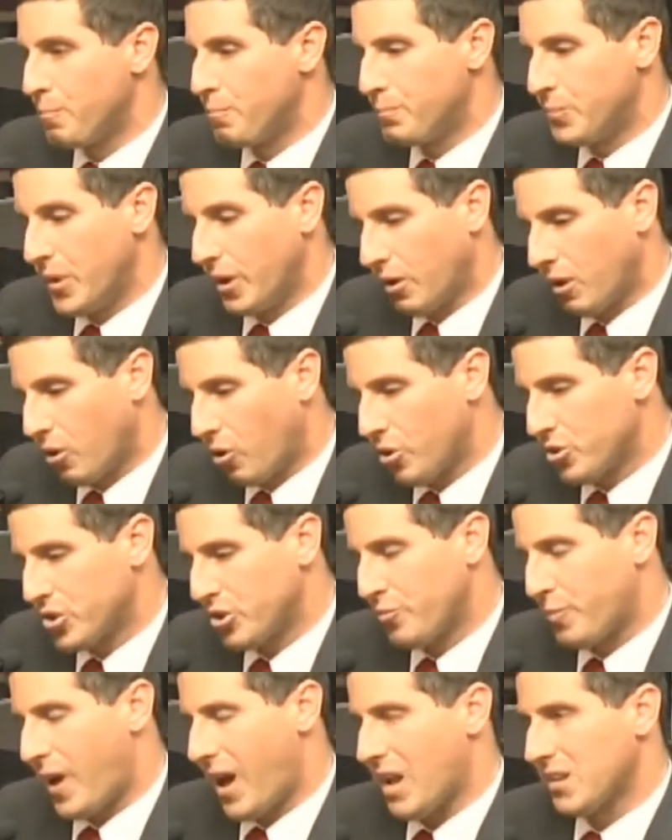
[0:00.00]
the
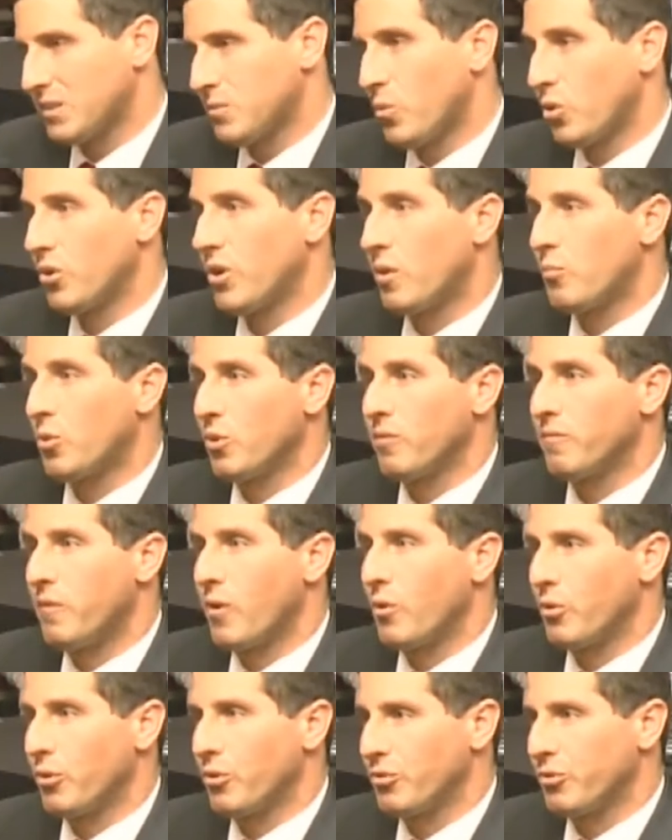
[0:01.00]
largest possible number of
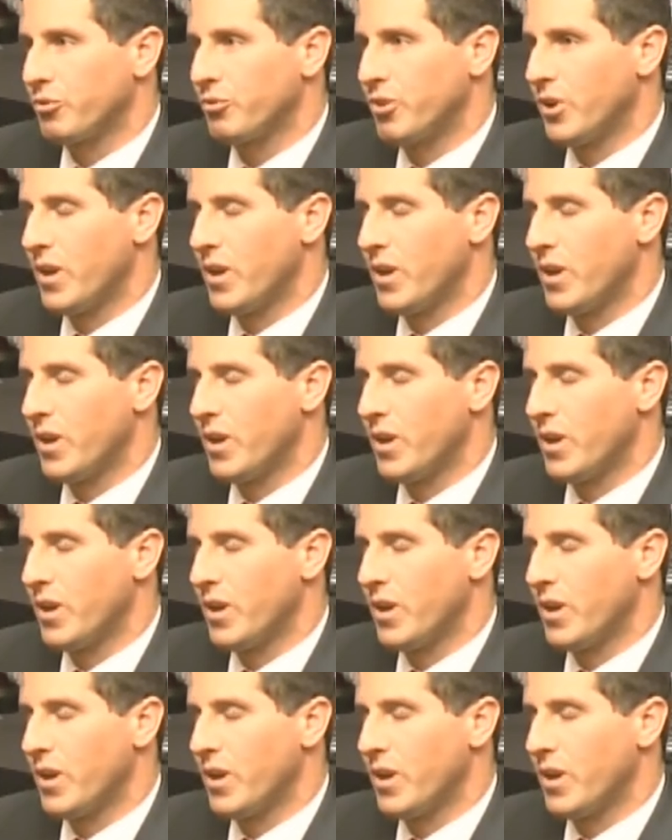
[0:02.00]
voters.